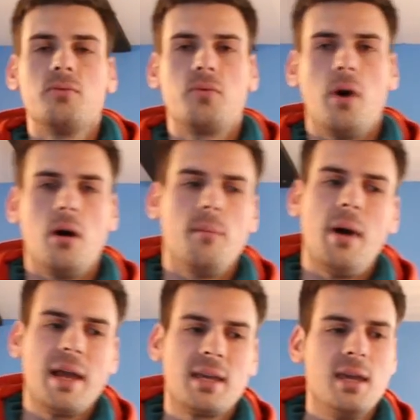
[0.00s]
from
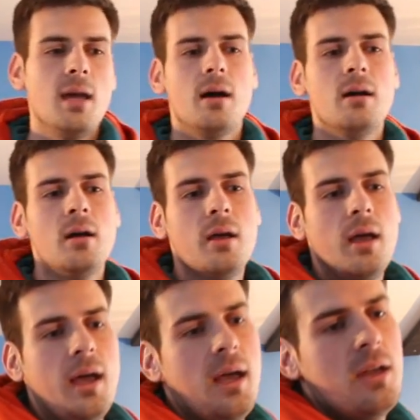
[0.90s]
IKEA
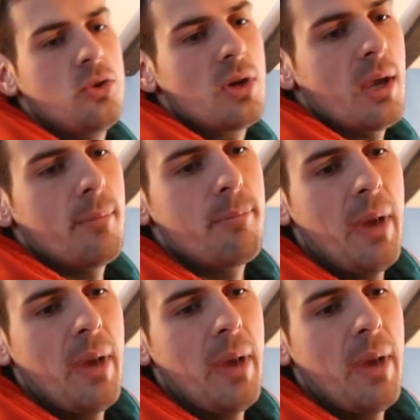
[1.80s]
and you can